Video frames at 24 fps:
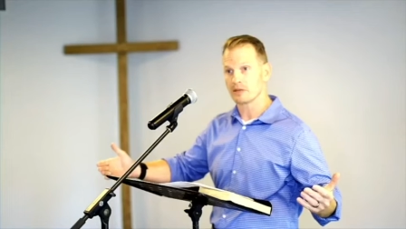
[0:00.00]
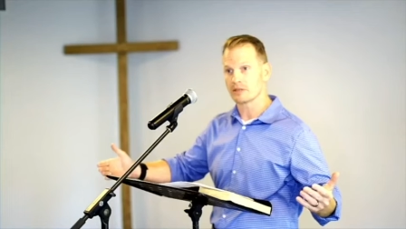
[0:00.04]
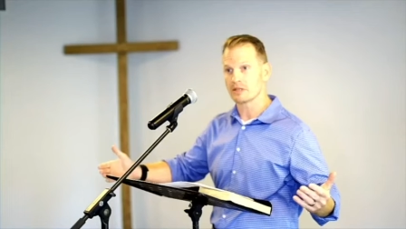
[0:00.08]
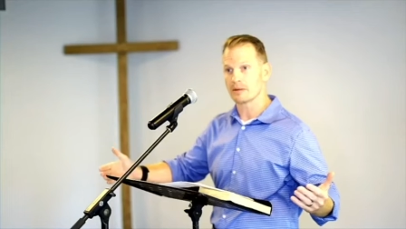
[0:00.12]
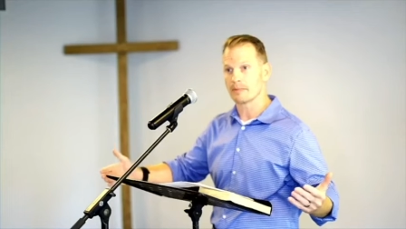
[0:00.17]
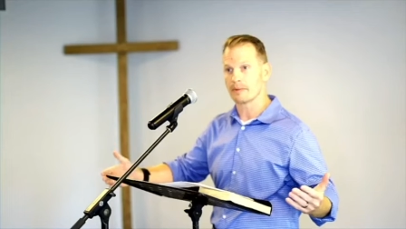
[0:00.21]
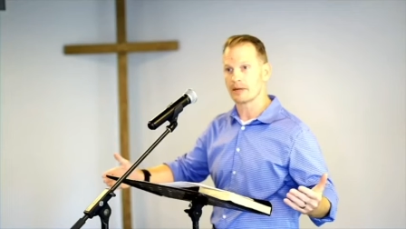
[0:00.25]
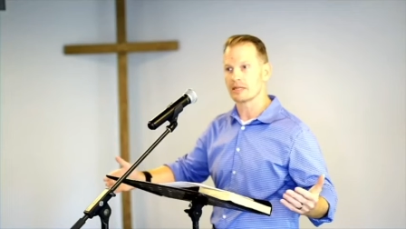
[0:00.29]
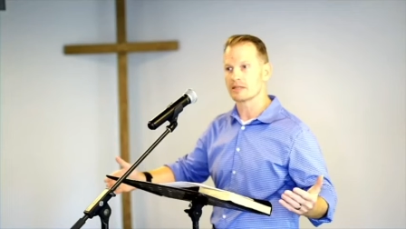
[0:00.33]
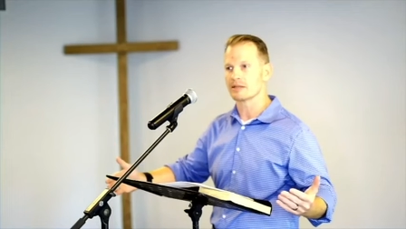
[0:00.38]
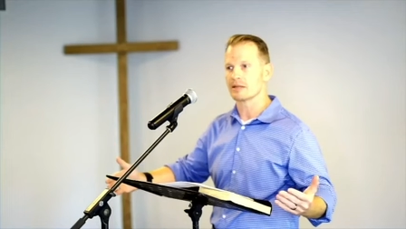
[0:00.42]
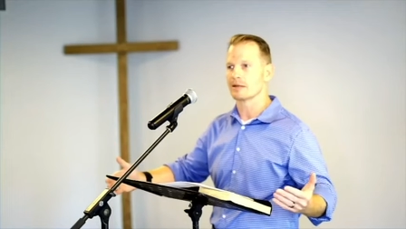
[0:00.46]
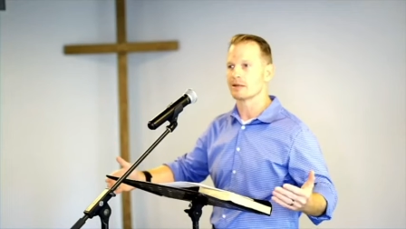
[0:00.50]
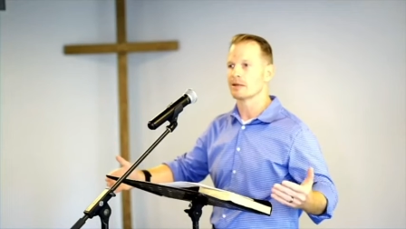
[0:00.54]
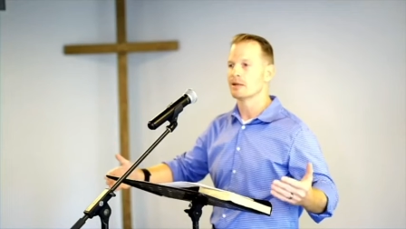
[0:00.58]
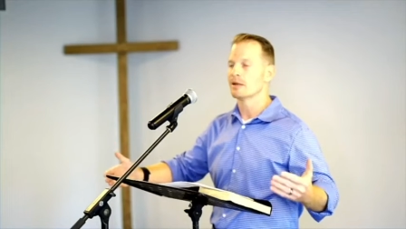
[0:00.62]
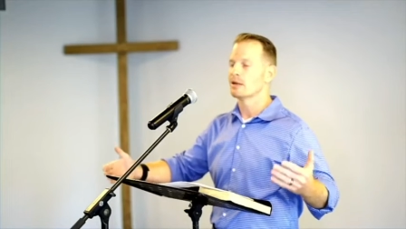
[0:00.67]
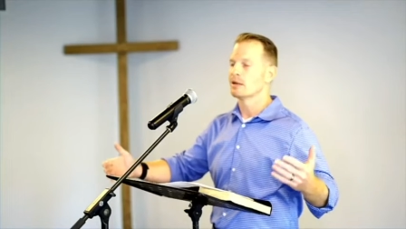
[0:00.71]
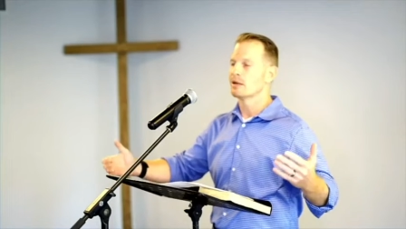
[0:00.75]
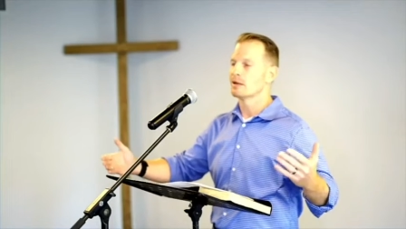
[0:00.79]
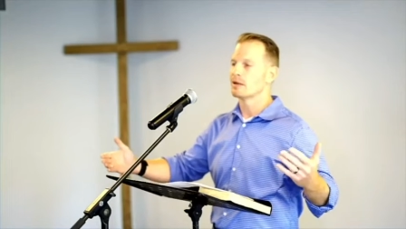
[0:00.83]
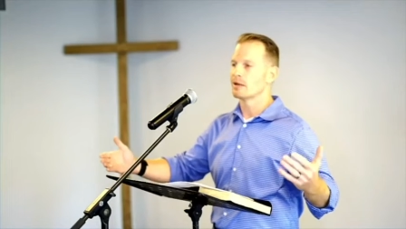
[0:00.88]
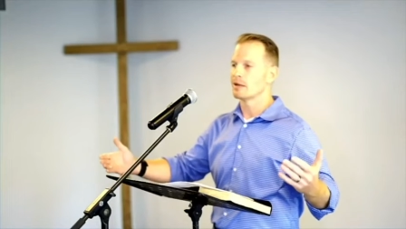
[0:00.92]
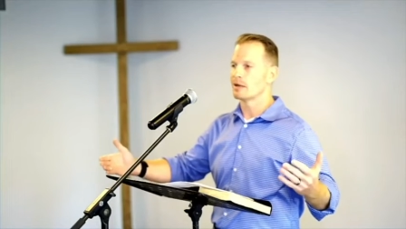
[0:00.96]
somebody saying,
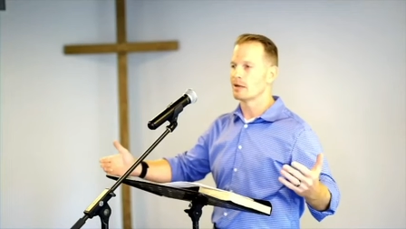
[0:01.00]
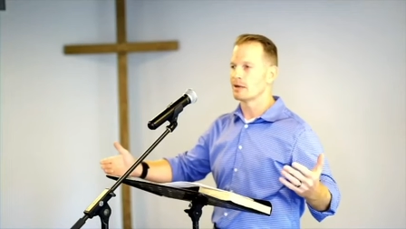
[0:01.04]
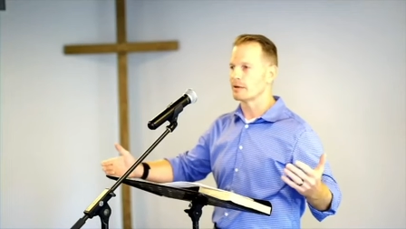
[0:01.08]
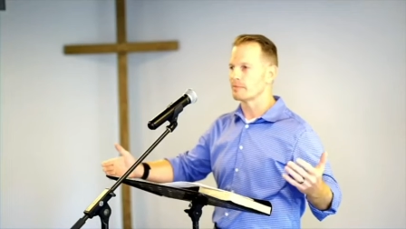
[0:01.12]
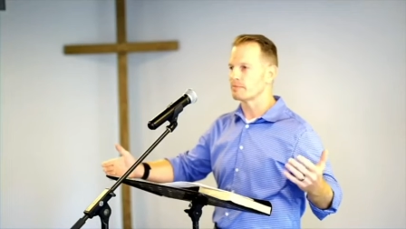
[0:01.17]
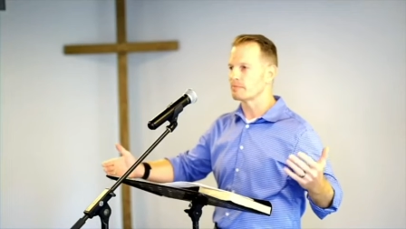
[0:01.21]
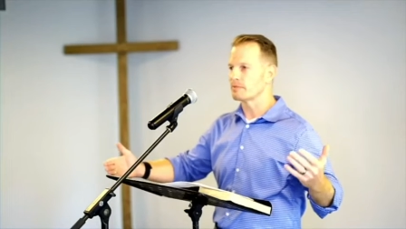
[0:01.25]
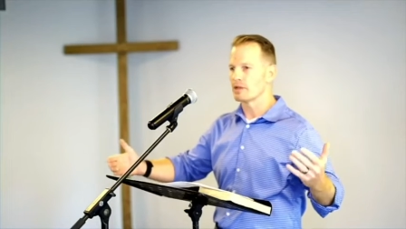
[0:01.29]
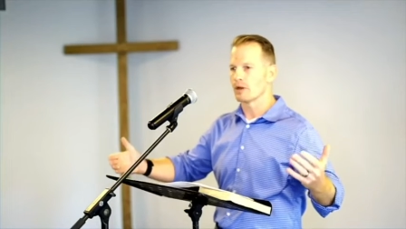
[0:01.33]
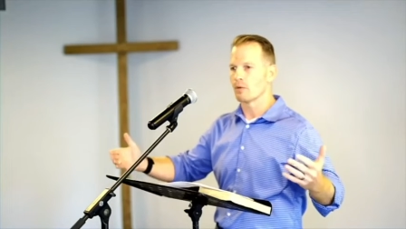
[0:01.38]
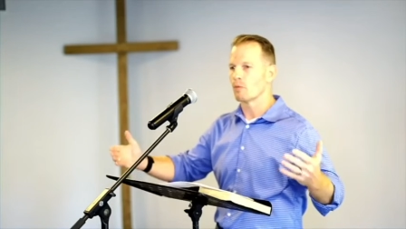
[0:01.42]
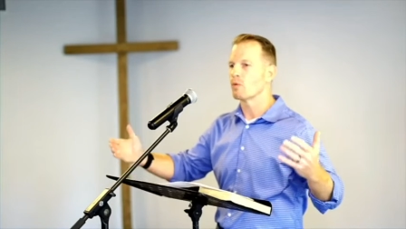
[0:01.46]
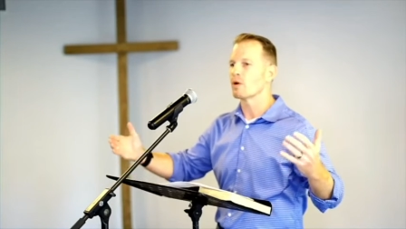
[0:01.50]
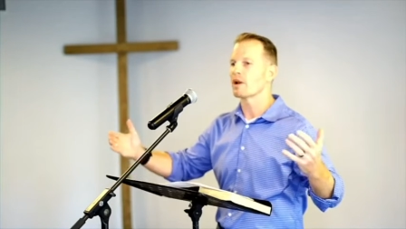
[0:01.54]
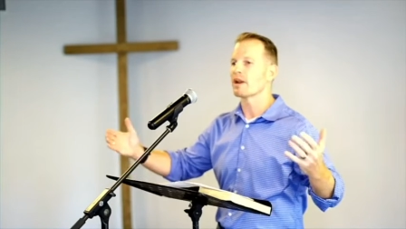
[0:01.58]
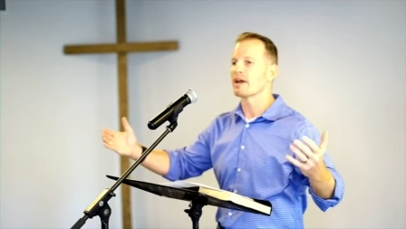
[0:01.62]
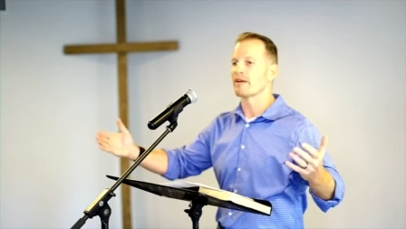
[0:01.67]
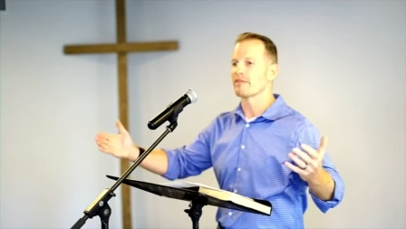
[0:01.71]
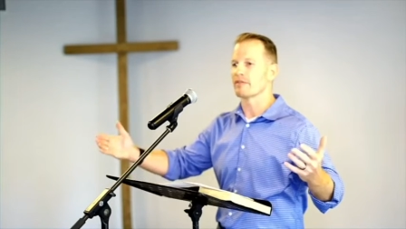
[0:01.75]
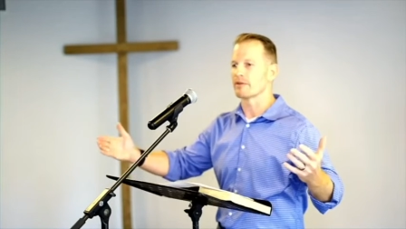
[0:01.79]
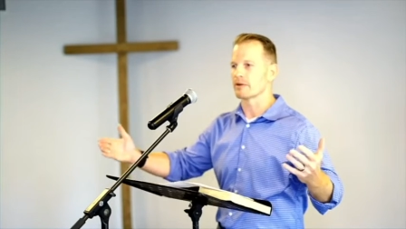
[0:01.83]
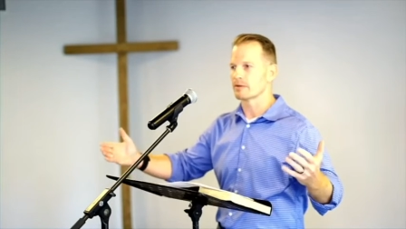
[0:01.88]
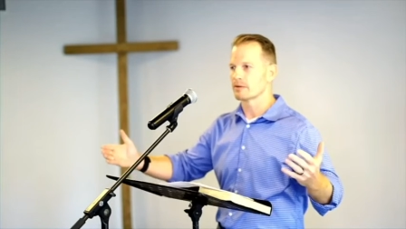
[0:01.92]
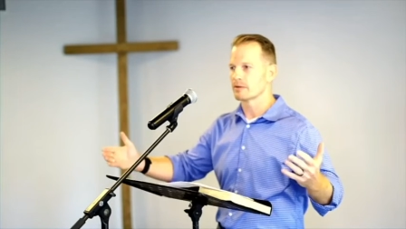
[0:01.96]
uh, you know,
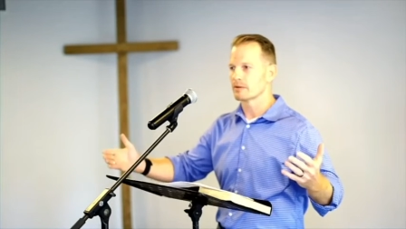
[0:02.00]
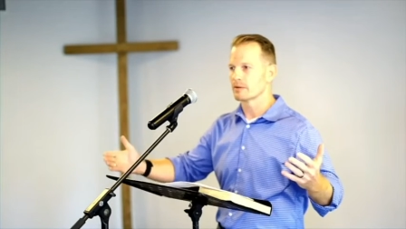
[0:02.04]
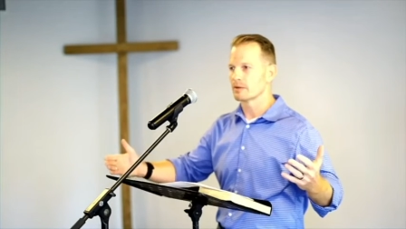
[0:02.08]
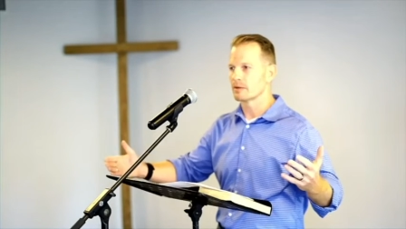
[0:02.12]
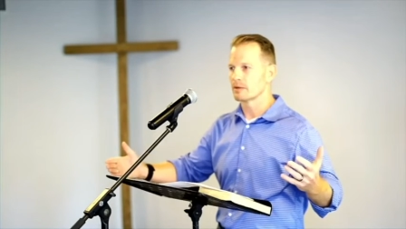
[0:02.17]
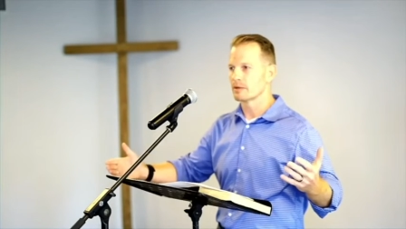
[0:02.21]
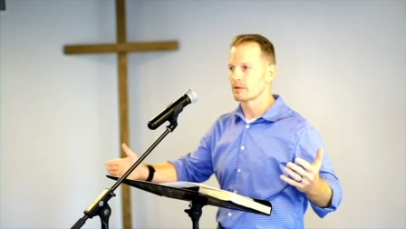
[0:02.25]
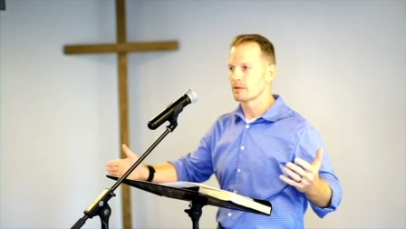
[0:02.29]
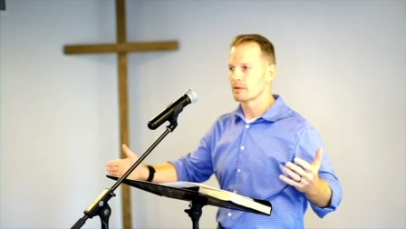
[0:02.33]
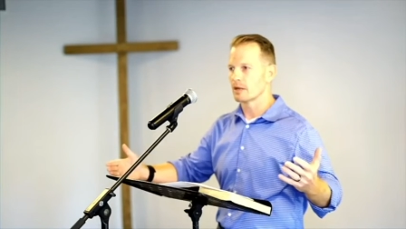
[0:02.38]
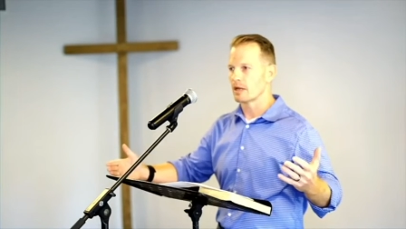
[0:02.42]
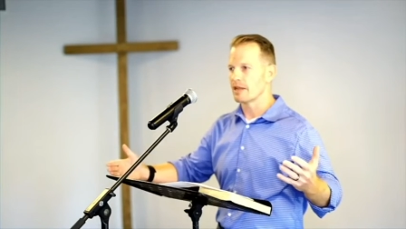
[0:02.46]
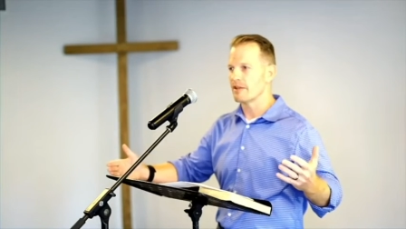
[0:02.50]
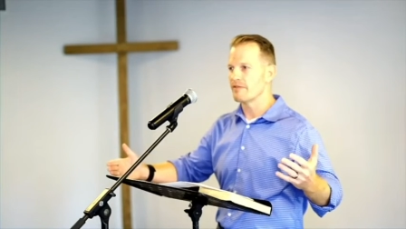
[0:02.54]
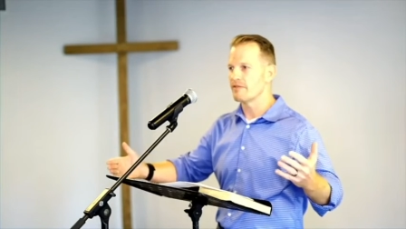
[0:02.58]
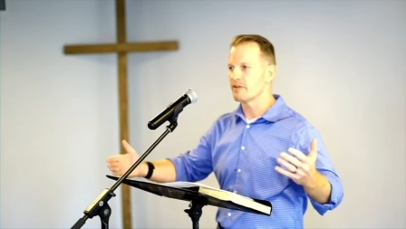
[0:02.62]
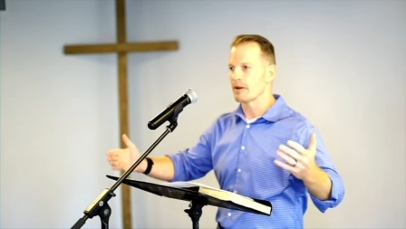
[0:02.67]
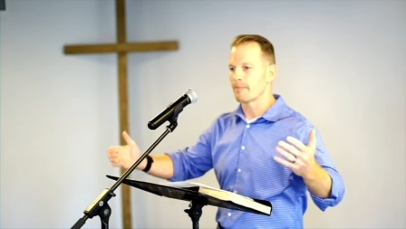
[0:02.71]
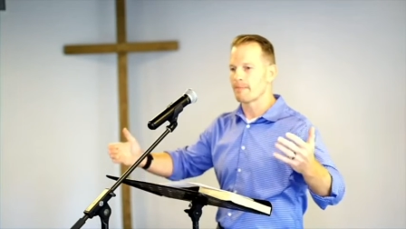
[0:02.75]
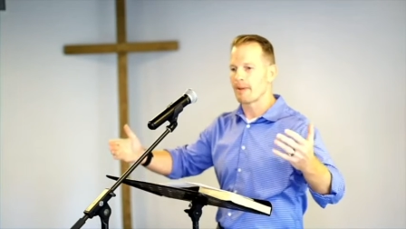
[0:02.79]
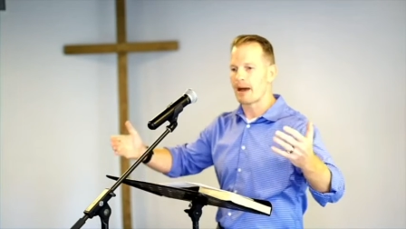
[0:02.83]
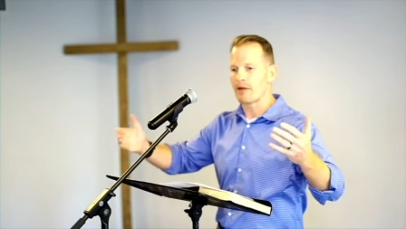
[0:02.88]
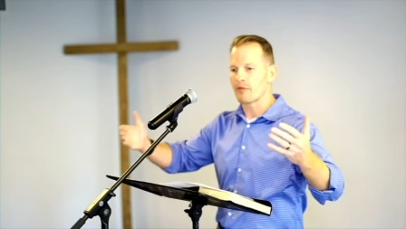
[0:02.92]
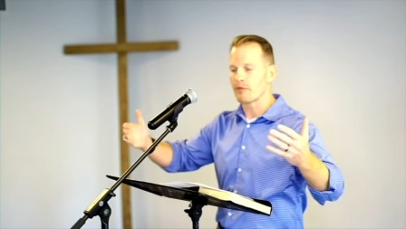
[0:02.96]
whatever, even
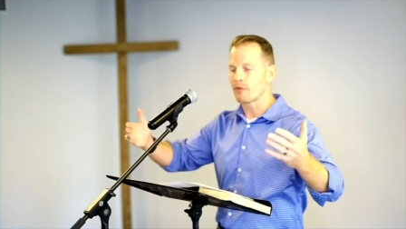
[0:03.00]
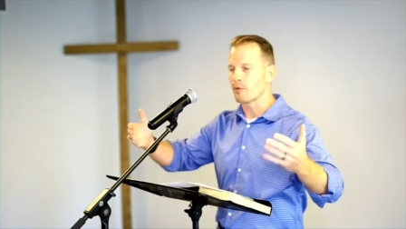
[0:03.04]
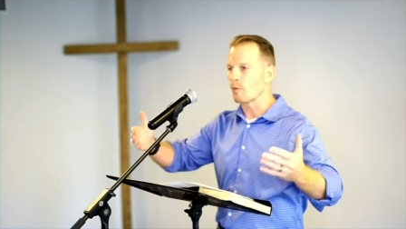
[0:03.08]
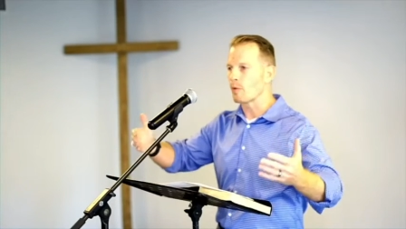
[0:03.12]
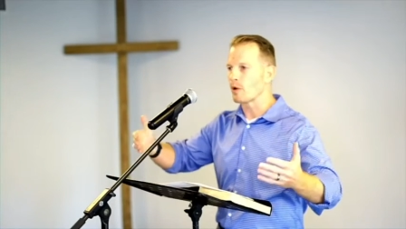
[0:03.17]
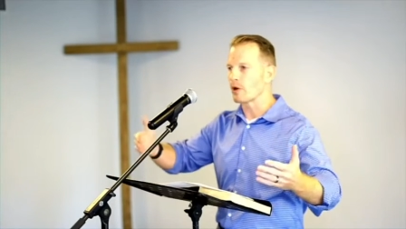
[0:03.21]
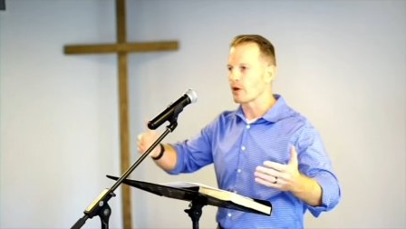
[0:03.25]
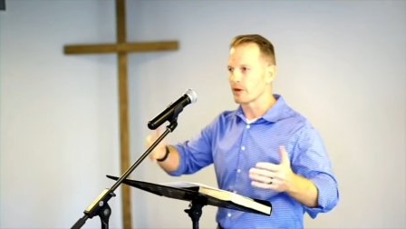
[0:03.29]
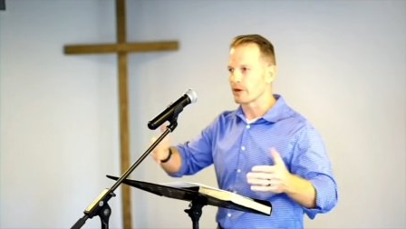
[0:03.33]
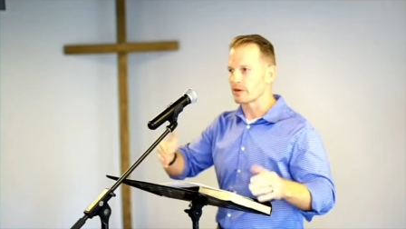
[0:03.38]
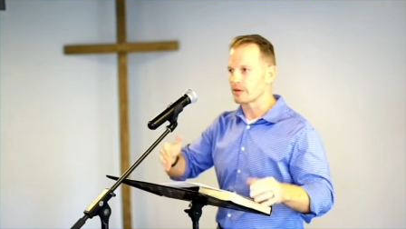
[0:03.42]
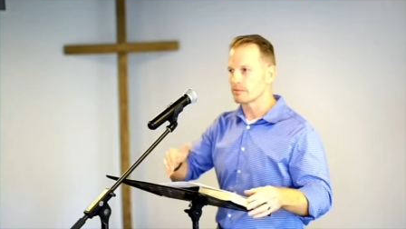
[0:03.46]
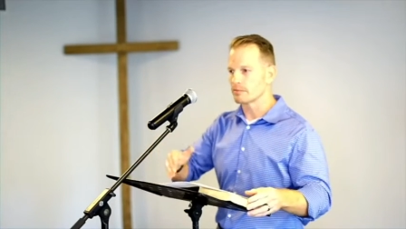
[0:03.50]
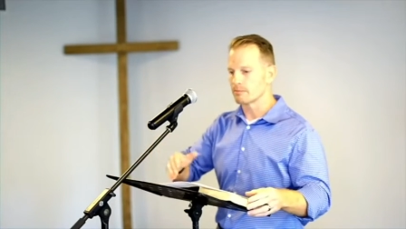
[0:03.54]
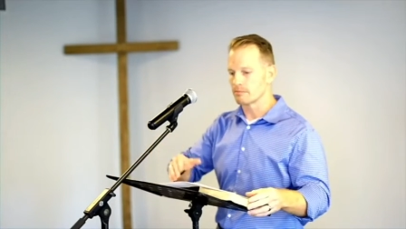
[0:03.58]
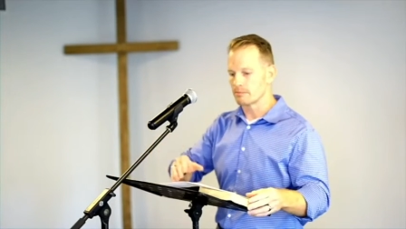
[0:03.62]
about the word.